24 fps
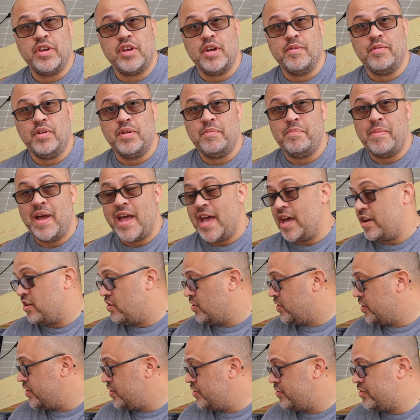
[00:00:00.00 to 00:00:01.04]
me a couple of
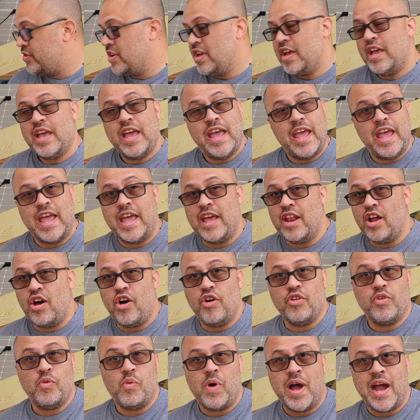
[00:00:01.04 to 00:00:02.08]
batteries and
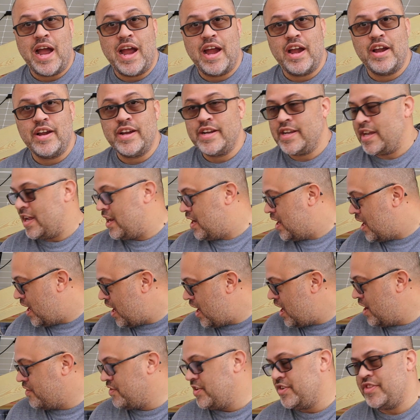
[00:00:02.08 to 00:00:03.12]
all the wiring and
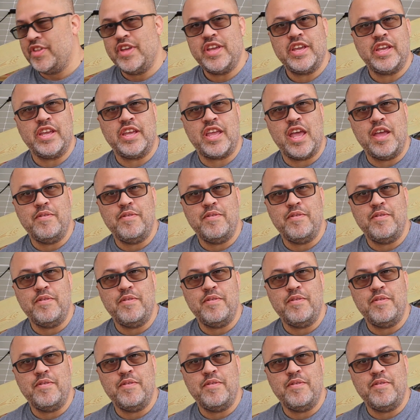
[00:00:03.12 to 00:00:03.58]
everything.